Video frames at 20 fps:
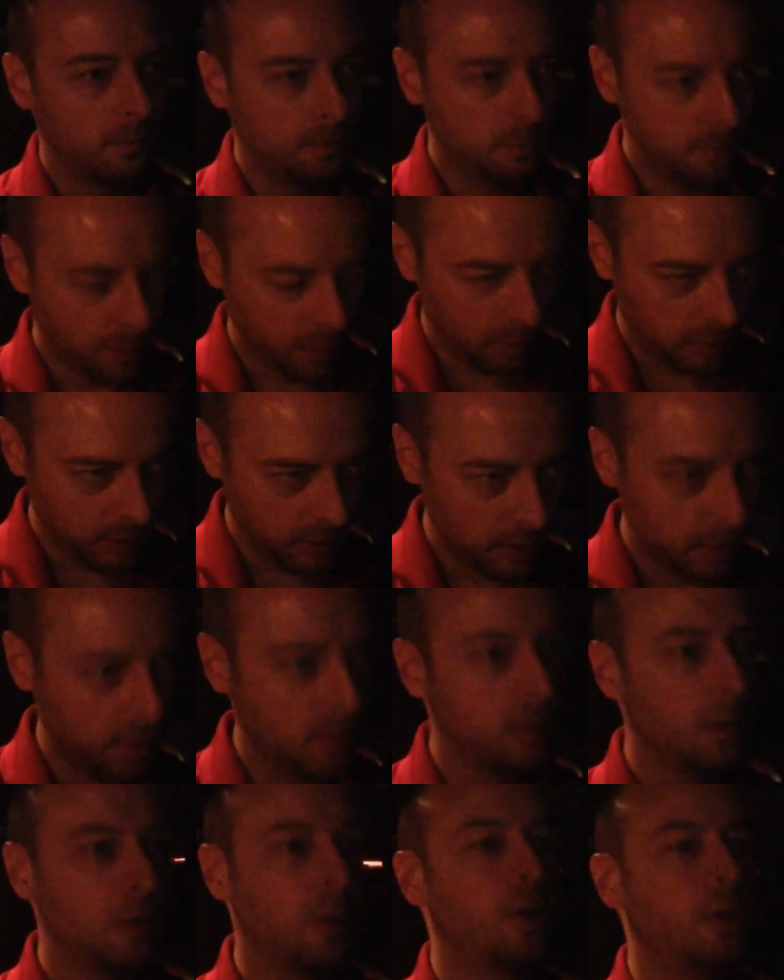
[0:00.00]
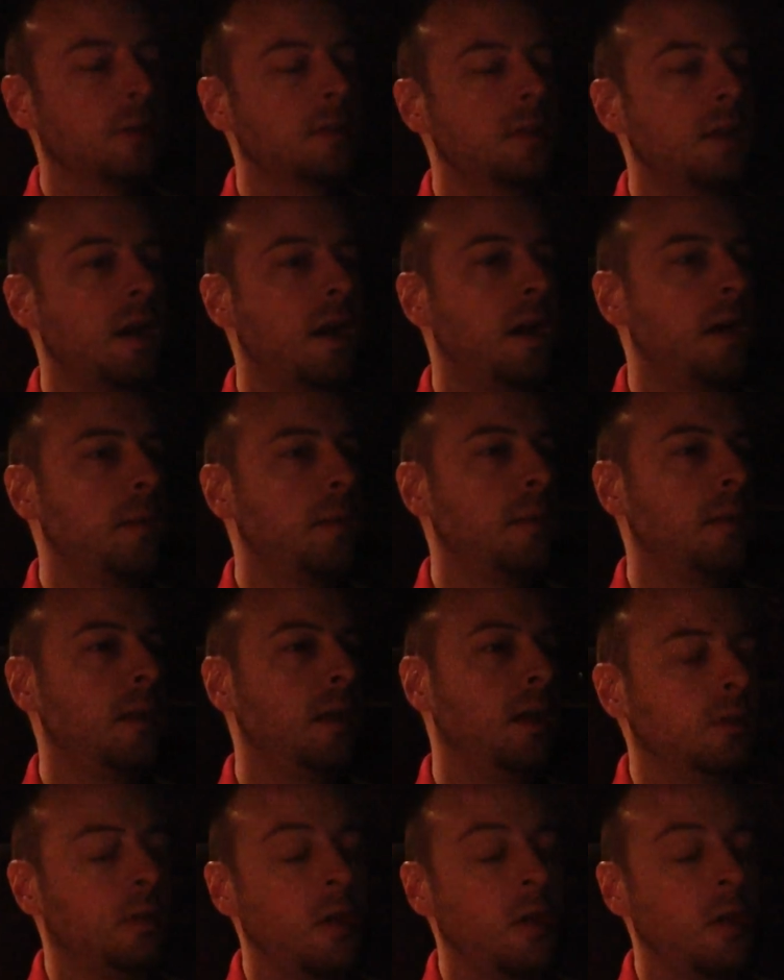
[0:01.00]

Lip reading: very long time.